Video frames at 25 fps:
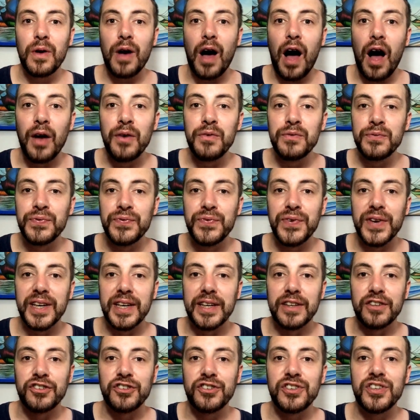
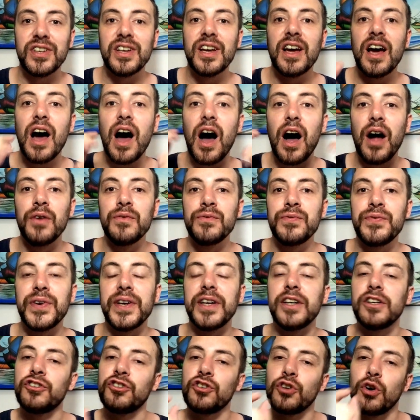unfinished,
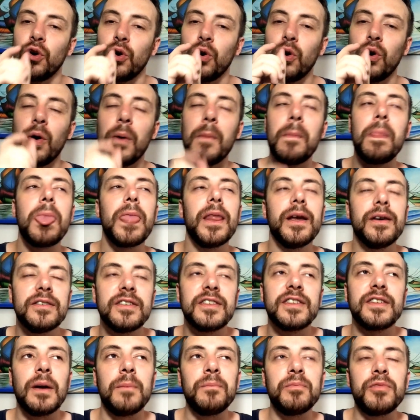or
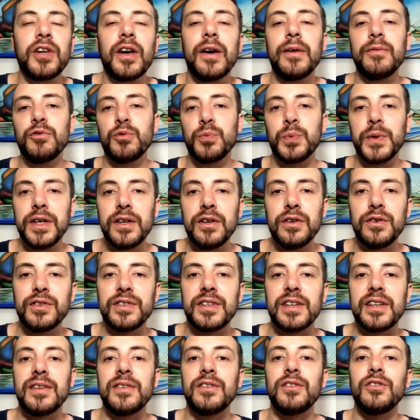sometimes we use
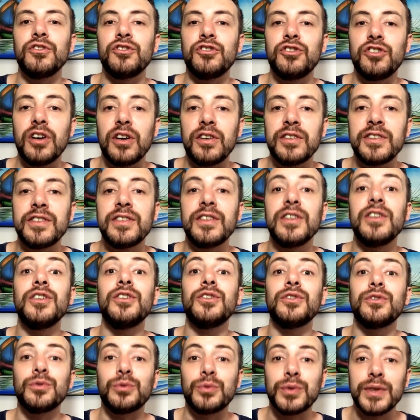it just
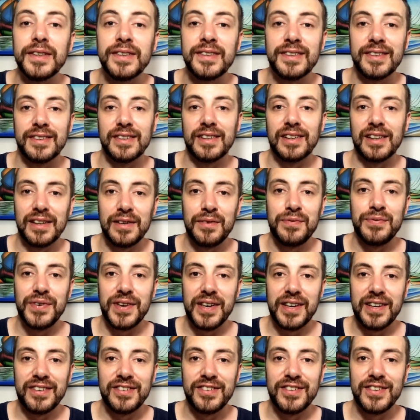recently
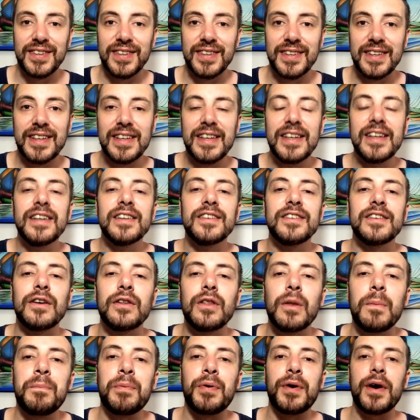finished. So
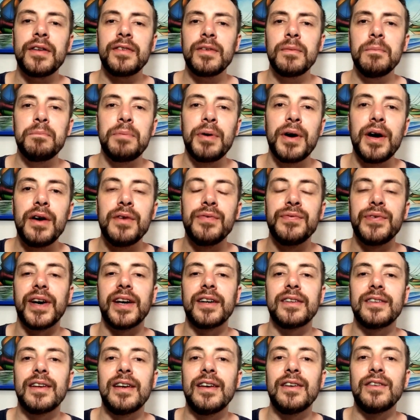the present
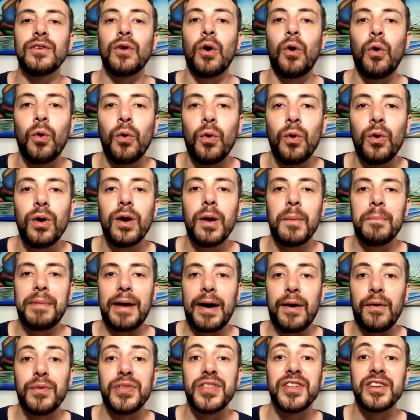perfect is all
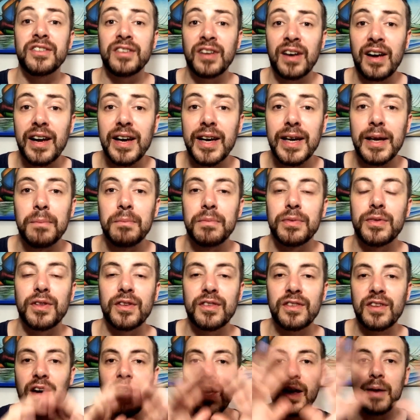about the
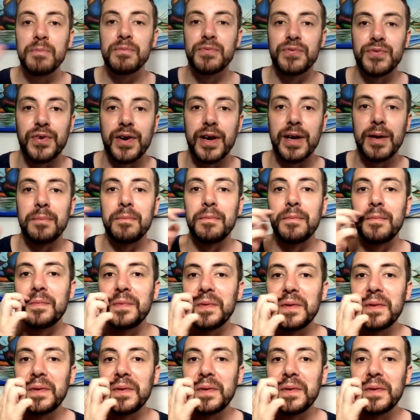time frame.